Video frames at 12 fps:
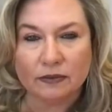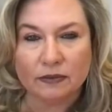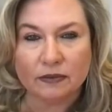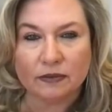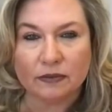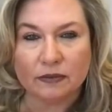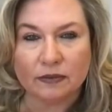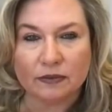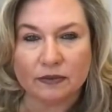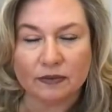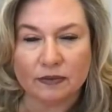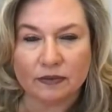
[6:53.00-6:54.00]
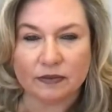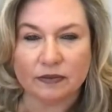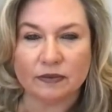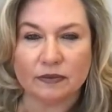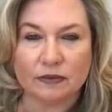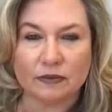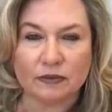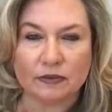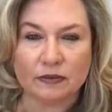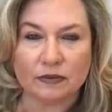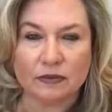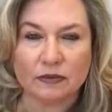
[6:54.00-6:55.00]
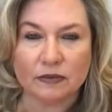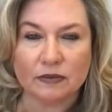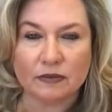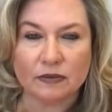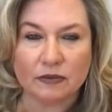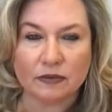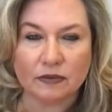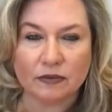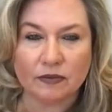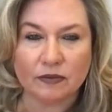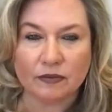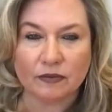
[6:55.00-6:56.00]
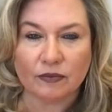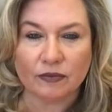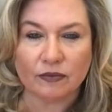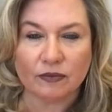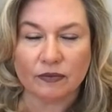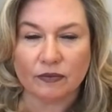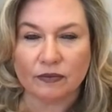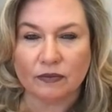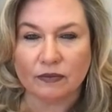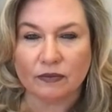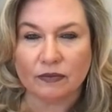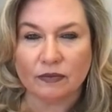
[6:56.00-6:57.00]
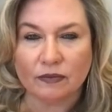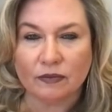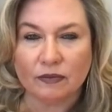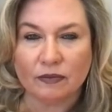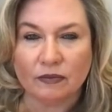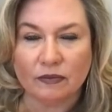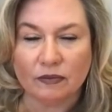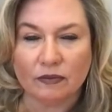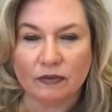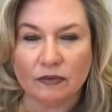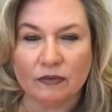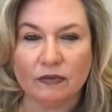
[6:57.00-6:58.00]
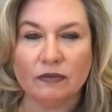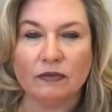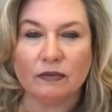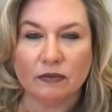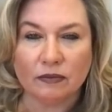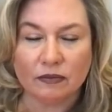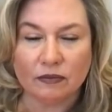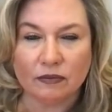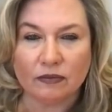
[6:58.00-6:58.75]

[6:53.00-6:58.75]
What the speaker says: No words are spoken by the person on screen.